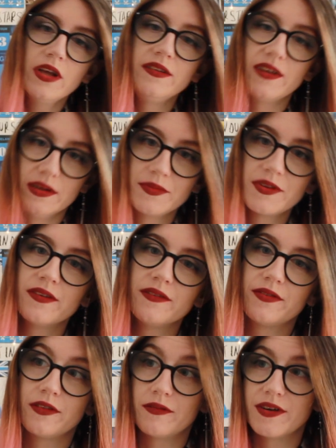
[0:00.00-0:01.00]
In terms
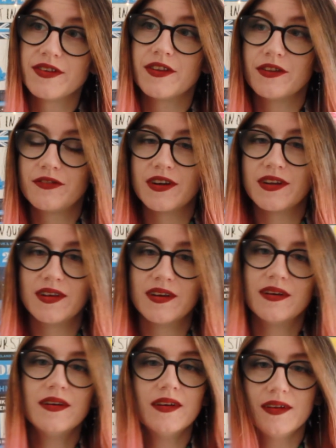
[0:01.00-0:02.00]
of the rest of the trailer,